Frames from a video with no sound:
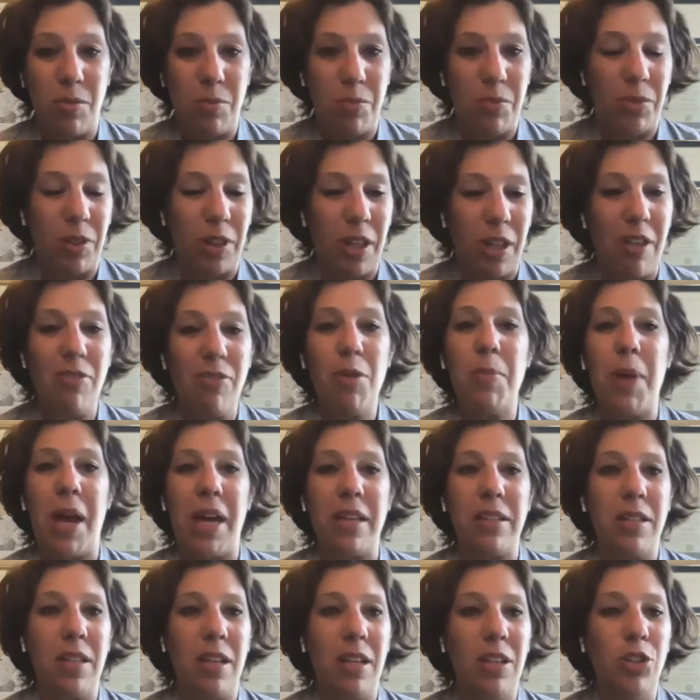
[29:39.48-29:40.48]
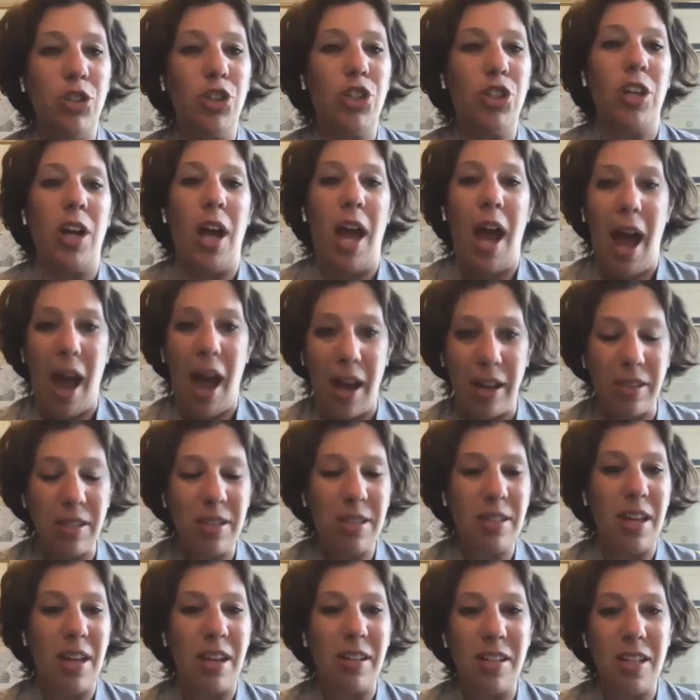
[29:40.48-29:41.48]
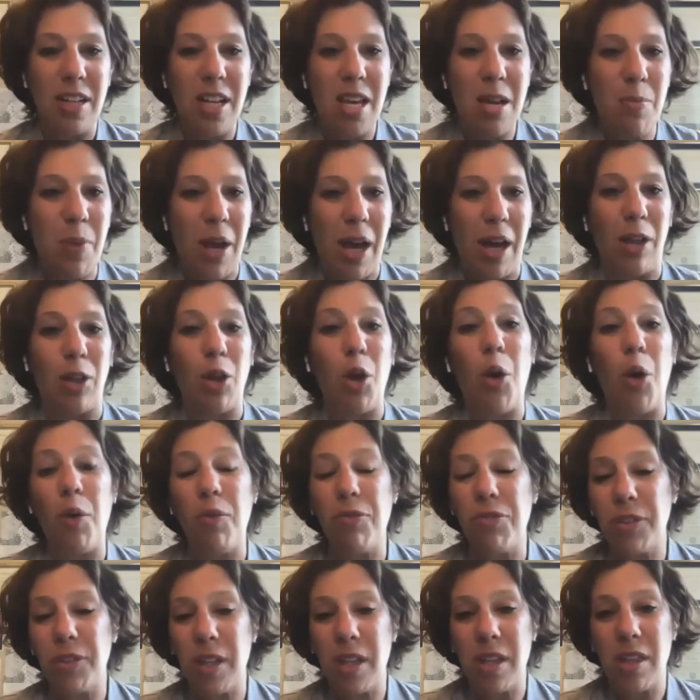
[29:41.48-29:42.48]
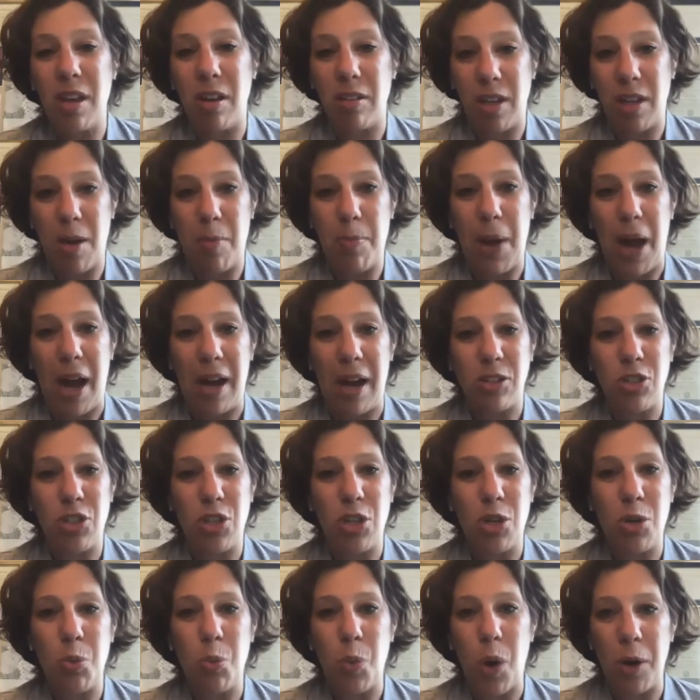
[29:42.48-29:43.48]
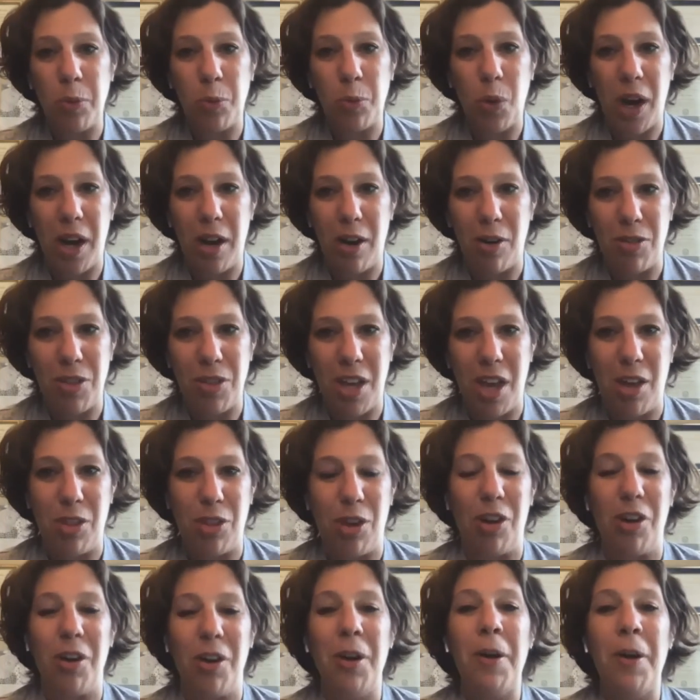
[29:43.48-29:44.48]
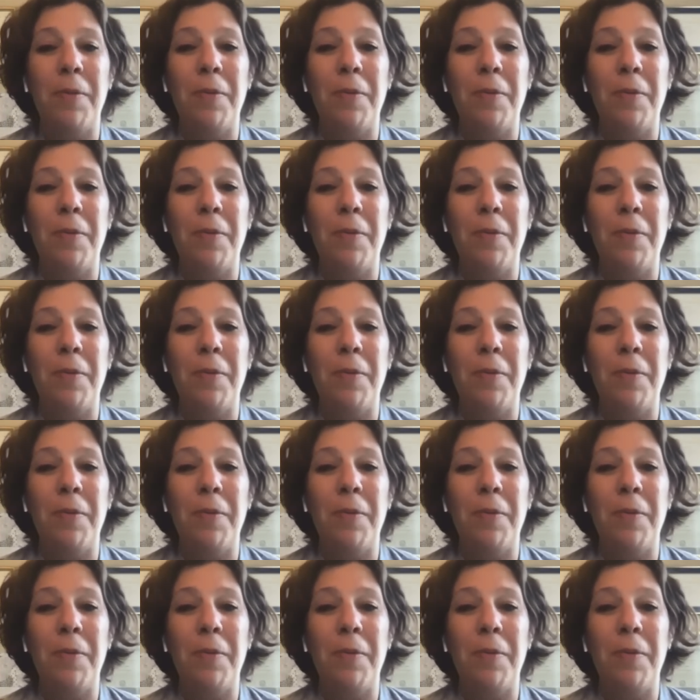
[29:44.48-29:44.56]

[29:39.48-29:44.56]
leave a message and send an email. Hopefully, they'll get back to you one way or the other.